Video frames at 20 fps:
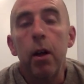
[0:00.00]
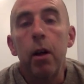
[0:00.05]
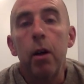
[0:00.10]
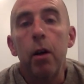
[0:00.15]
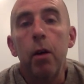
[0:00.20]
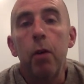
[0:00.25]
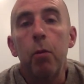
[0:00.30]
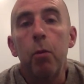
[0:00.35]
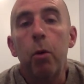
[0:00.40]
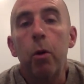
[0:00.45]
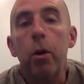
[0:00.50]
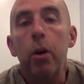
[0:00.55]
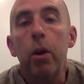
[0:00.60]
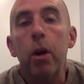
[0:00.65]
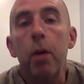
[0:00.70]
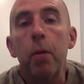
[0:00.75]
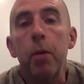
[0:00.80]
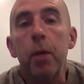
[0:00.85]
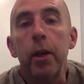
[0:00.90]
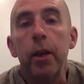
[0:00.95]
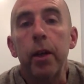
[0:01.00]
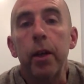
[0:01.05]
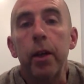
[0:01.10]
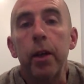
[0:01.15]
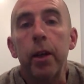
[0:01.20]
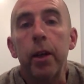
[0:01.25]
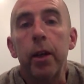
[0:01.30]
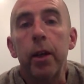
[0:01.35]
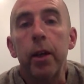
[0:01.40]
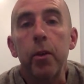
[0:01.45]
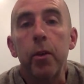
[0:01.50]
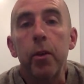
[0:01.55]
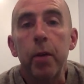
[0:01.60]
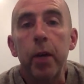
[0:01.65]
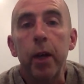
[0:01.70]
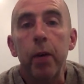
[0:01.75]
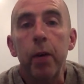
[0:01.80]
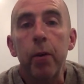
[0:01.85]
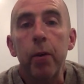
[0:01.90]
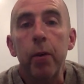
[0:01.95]
More commonly, he's been sleeping
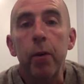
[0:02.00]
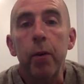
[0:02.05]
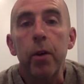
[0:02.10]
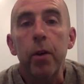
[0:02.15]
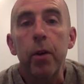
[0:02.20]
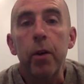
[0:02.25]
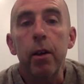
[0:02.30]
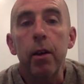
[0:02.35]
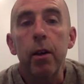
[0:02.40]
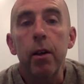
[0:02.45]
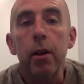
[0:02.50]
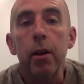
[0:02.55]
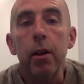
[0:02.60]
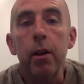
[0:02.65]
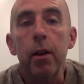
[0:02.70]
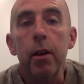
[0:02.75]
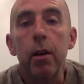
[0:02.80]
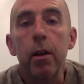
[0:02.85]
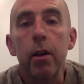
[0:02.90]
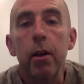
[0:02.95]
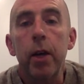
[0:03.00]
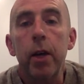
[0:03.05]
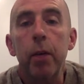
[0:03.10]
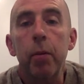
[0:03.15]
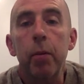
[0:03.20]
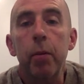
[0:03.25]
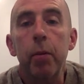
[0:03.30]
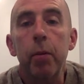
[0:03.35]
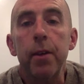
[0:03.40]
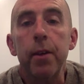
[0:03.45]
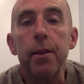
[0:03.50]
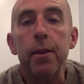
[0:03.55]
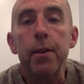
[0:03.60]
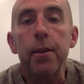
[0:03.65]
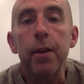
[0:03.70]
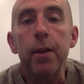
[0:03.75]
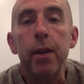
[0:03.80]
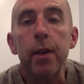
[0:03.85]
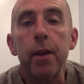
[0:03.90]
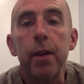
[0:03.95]
outside, finding a place to
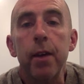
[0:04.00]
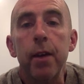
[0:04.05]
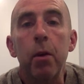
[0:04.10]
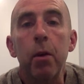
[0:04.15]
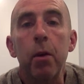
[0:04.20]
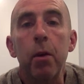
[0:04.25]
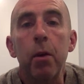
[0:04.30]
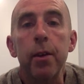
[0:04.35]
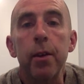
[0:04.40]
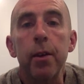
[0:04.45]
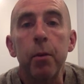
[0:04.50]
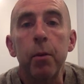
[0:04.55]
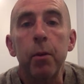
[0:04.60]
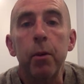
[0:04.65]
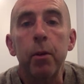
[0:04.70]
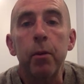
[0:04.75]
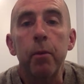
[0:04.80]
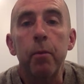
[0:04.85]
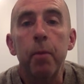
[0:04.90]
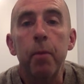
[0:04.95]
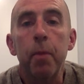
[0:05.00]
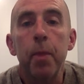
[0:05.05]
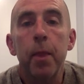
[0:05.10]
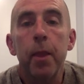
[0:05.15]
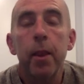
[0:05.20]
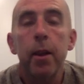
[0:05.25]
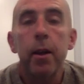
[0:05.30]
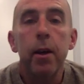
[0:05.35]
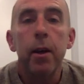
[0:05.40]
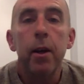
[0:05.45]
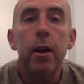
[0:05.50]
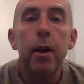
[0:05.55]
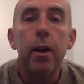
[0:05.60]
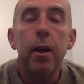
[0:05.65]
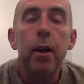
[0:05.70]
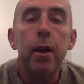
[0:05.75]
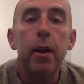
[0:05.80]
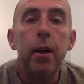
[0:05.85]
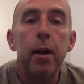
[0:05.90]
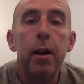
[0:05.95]
stay wherever he's able.
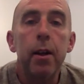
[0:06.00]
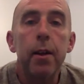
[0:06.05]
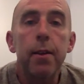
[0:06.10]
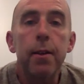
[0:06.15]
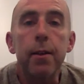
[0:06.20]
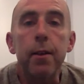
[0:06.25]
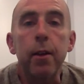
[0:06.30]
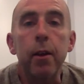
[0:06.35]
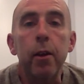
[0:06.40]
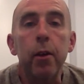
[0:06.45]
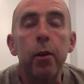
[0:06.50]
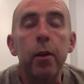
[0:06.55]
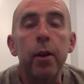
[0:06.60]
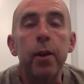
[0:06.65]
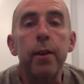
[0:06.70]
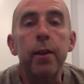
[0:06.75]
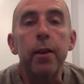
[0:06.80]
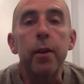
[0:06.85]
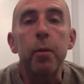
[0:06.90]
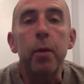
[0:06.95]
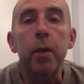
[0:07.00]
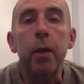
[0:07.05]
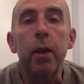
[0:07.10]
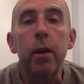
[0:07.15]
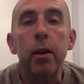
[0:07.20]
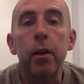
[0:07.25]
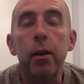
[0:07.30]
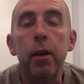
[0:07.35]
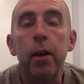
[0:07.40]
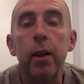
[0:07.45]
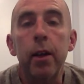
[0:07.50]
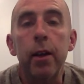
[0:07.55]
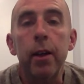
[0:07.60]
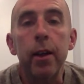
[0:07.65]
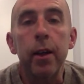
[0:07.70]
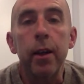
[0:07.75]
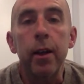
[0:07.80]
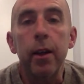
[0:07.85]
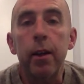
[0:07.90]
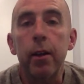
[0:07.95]
This has included sleeping in
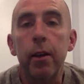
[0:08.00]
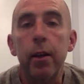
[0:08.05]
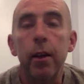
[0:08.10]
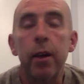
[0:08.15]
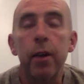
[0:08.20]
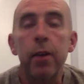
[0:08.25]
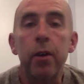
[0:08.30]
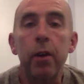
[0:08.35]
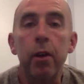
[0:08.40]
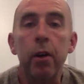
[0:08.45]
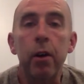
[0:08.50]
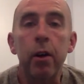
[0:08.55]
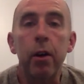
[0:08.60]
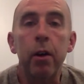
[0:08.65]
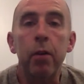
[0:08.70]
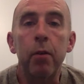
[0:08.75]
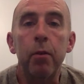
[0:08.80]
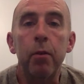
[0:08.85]
the interior of